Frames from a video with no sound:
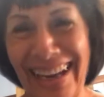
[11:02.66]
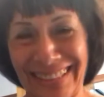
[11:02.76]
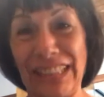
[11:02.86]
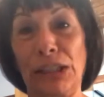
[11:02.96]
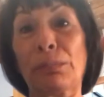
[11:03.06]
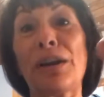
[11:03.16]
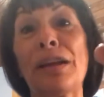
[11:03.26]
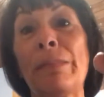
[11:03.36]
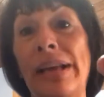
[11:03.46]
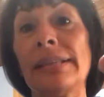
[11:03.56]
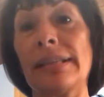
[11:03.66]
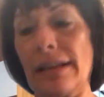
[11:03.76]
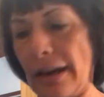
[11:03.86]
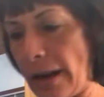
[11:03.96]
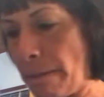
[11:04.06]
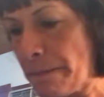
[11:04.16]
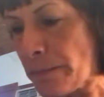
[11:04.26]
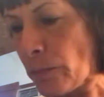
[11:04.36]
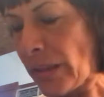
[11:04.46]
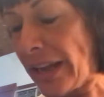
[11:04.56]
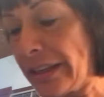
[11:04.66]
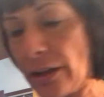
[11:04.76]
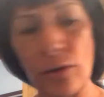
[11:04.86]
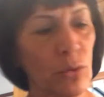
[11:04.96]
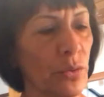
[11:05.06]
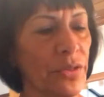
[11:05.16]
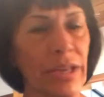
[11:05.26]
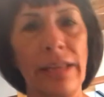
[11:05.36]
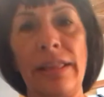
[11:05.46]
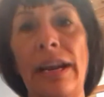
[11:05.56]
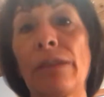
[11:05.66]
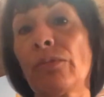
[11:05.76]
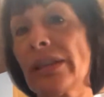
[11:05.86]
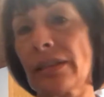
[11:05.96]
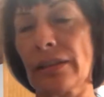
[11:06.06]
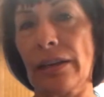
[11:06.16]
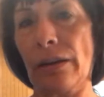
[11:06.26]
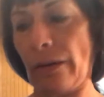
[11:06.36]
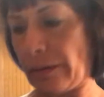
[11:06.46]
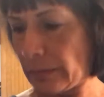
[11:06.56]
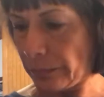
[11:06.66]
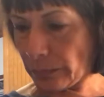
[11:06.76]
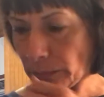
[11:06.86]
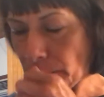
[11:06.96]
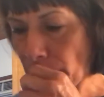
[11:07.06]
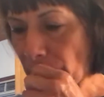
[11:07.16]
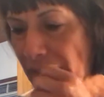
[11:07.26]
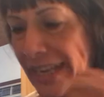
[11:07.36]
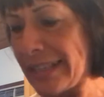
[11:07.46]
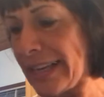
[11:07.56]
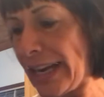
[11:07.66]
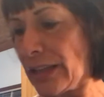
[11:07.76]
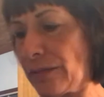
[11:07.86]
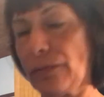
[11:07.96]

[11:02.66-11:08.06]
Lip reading: Actually, it's pretty amazing, honey. And the other cool thing that I've recently learned is it has